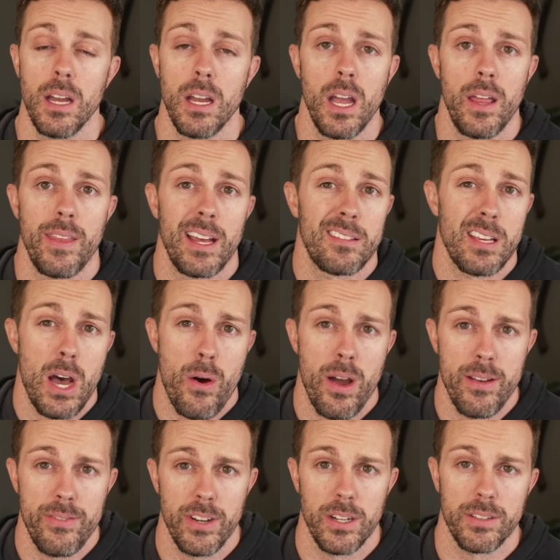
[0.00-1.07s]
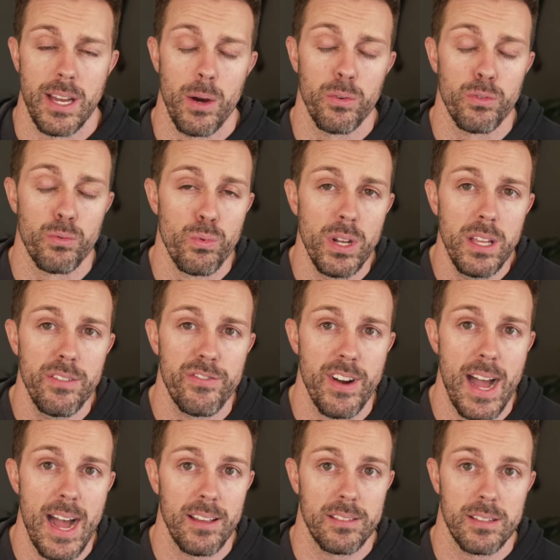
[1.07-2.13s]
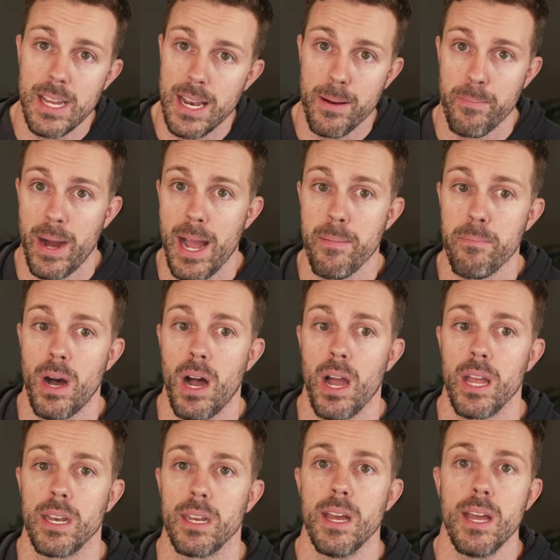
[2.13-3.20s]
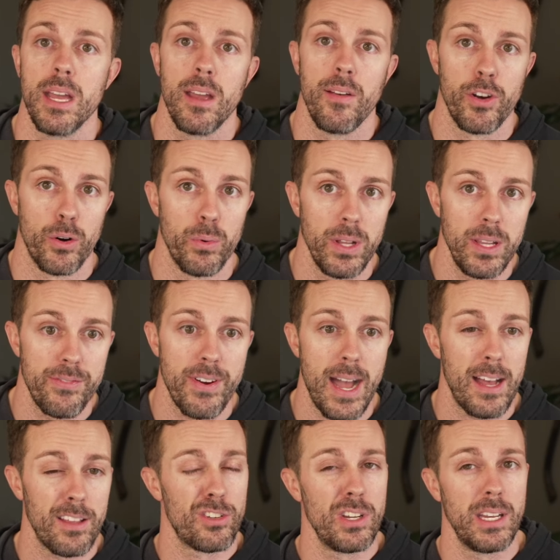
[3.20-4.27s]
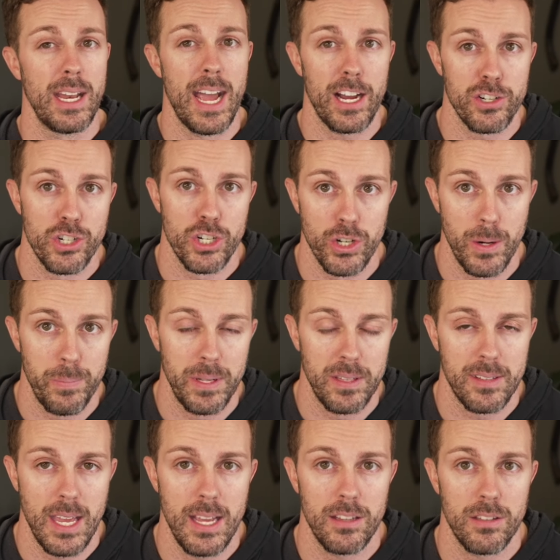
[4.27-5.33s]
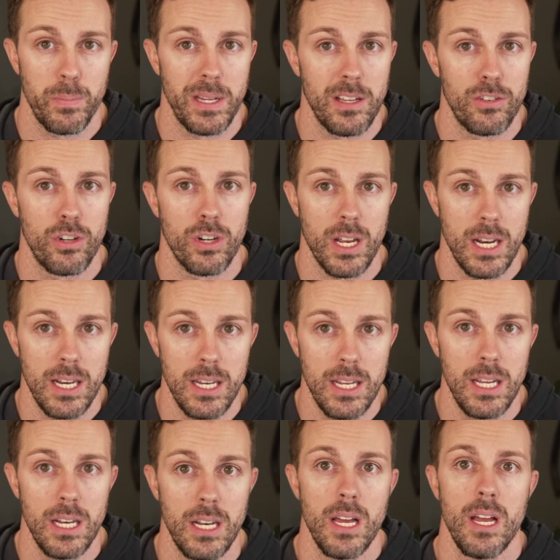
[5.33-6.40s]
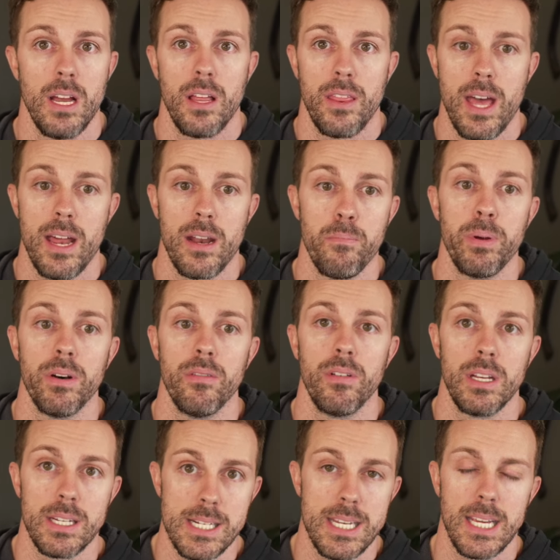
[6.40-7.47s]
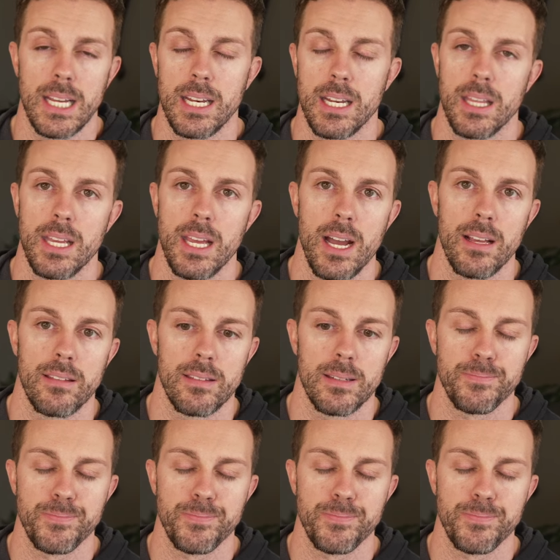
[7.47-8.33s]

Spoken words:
And that's how I felt. I was really fast, and in my mind, if you're really fast, you need extra grippy skates because you're going to need that ability to dig into the ice.